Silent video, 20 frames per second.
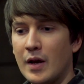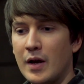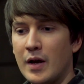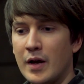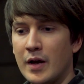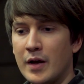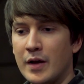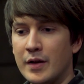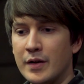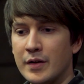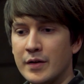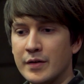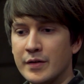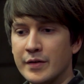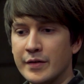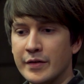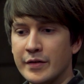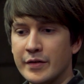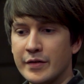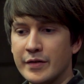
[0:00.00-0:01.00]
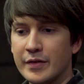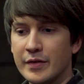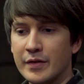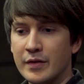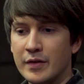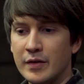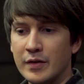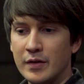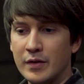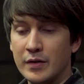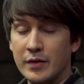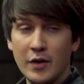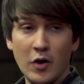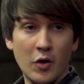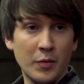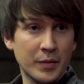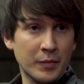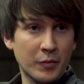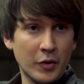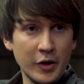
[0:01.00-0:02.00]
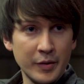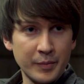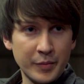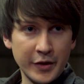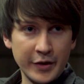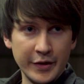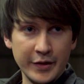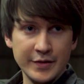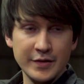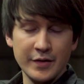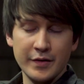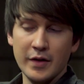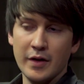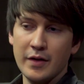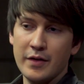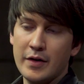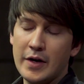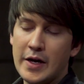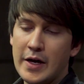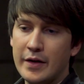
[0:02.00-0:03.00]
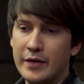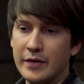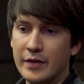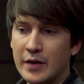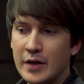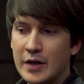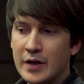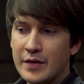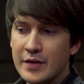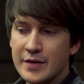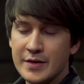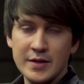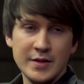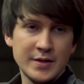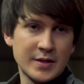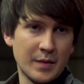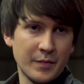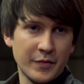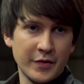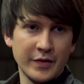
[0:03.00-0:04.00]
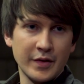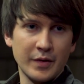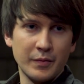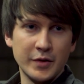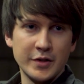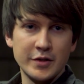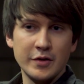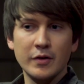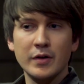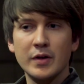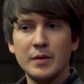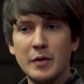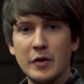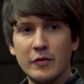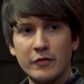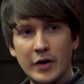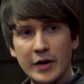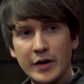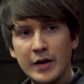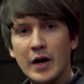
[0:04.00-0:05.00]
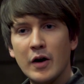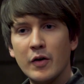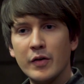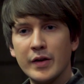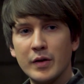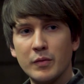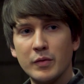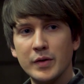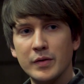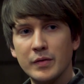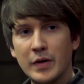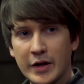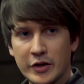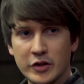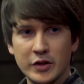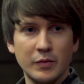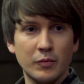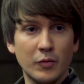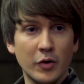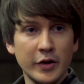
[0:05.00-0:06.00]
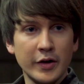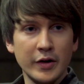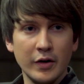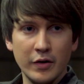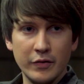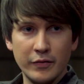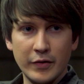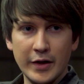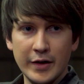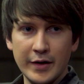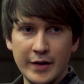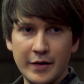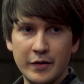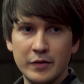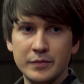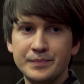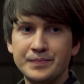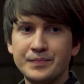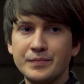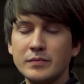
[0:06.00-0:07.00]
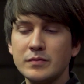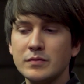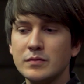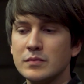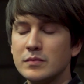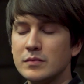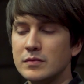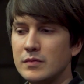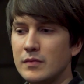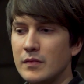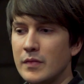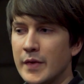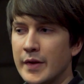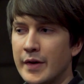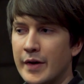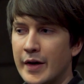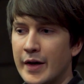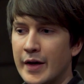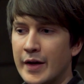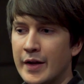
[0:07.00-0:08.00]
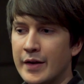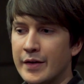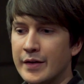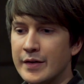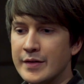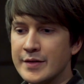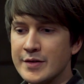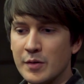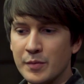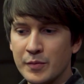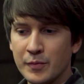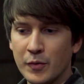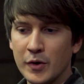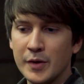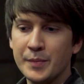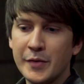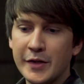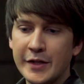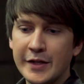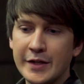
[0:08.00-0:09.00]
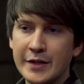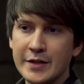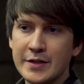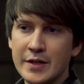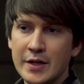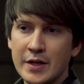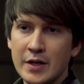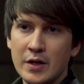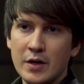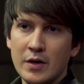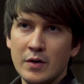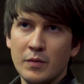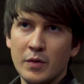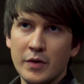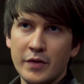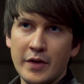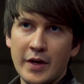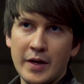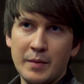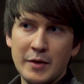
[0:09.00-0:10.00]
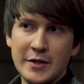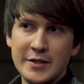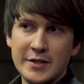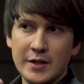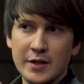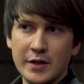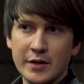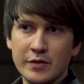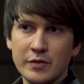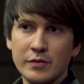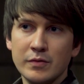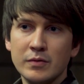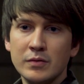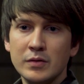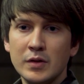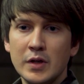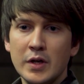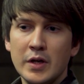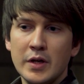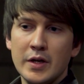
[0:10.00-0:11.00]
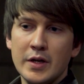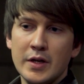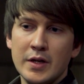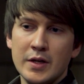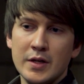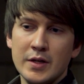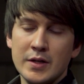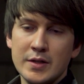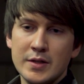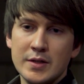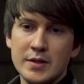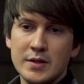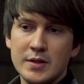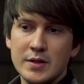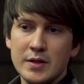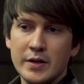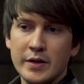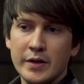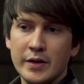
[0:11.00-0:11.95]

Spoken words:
And the open world buildings, on the other hand, this is something that we're talking about right now and that we're actually working on right now. And these open world buildings, what they basically do is